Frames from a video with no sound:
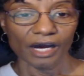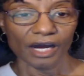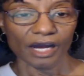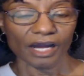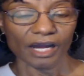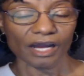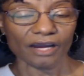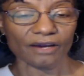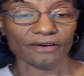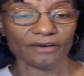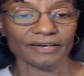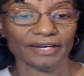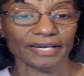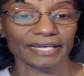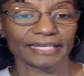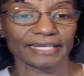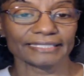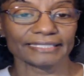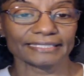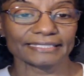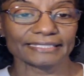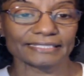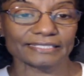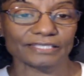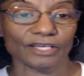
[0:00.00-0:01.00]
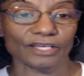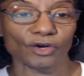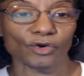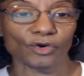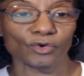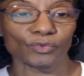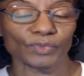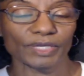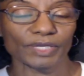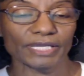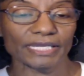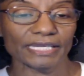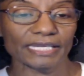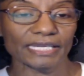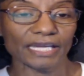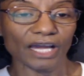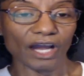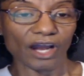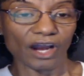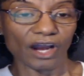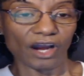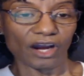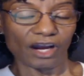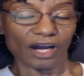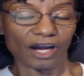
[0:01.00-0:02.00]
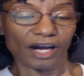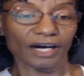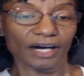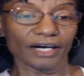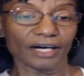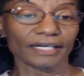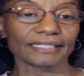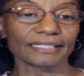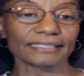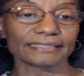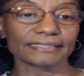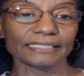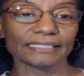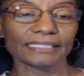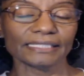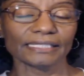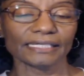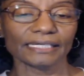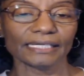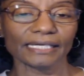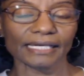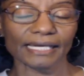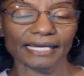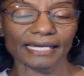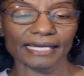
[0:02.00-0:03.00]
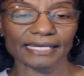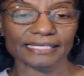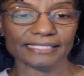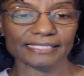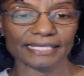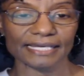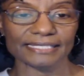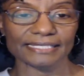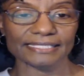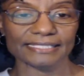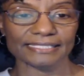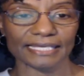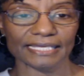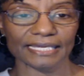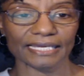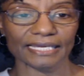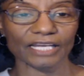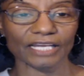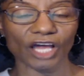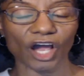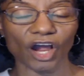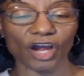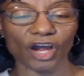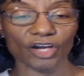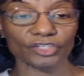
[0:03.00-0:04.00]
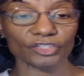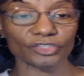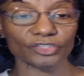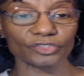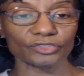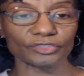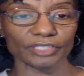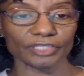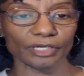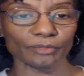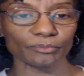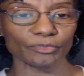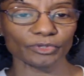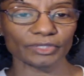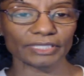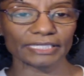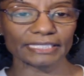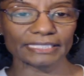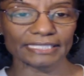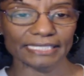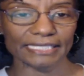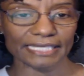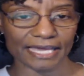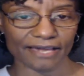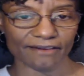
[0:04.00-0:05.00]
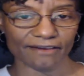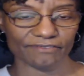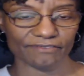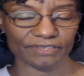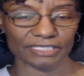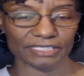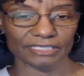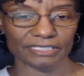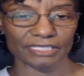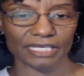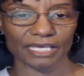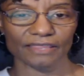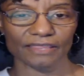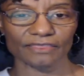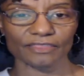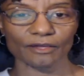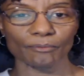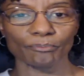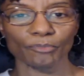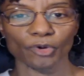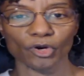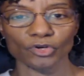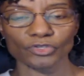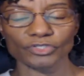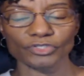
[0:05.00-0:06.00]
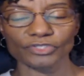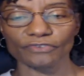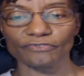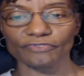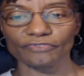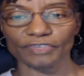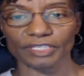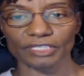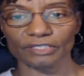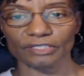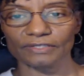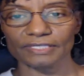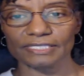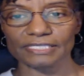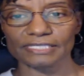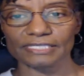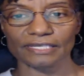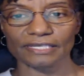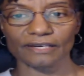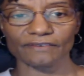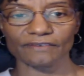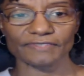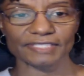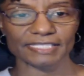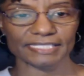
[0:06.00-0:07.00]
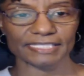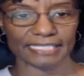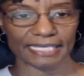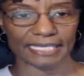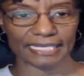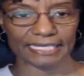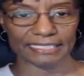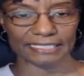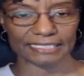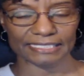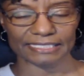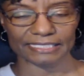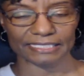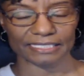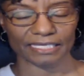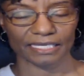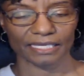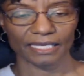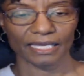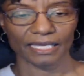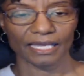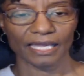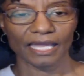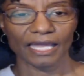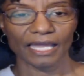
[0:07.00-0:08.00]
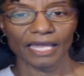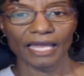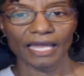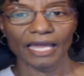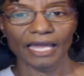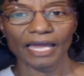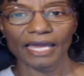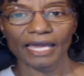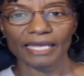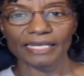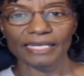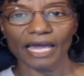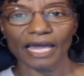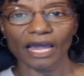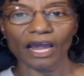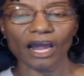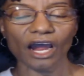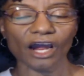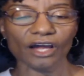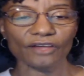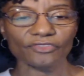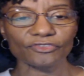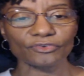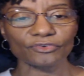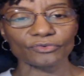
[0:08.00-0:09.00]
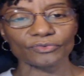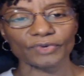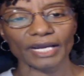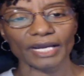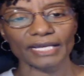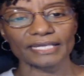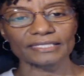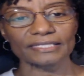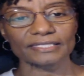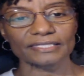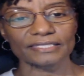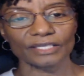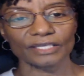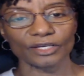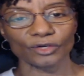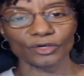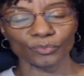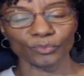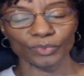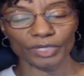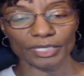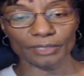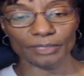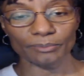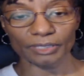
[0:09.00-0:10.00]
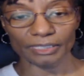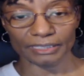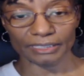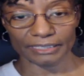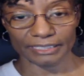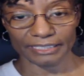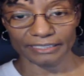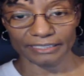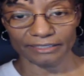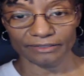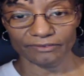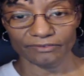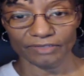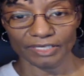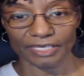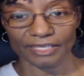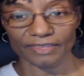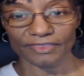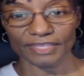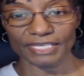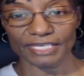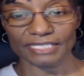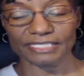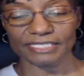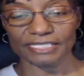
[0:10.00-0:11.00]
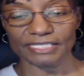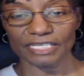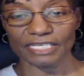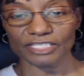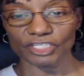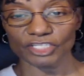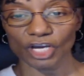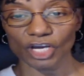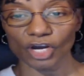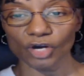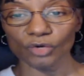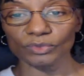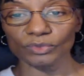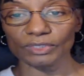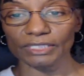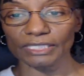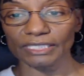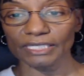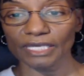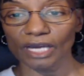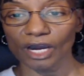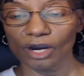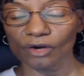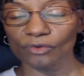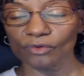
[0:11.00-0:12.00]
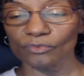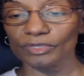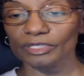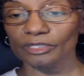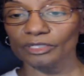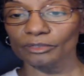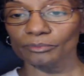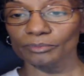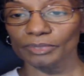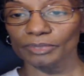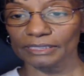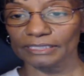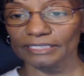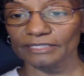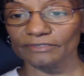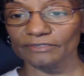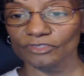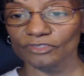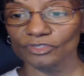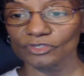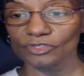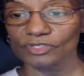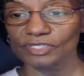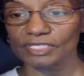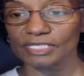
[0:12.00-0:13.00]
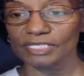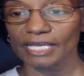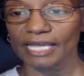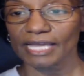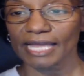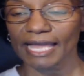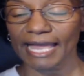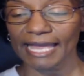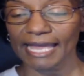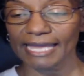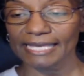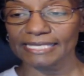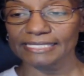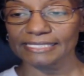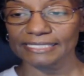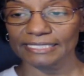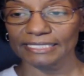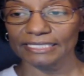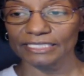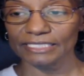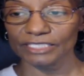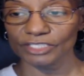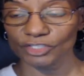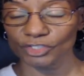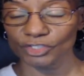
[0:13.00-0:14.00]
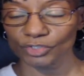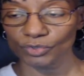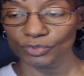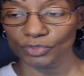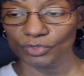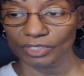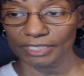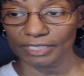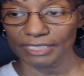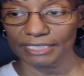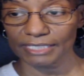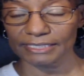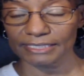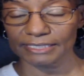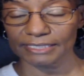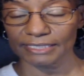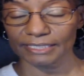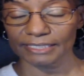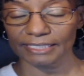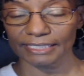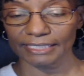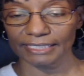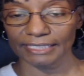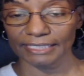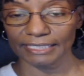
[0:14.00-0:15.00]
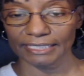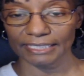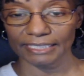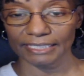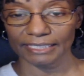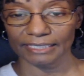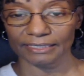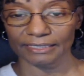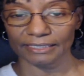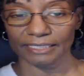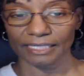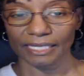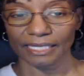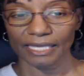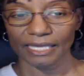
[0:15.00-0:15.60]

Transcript: All righty, so we are on, as I said, article number 11 The Perseverance of Saints. Now, Arthur writes, We believe that such only are real believers, as endure unto the end.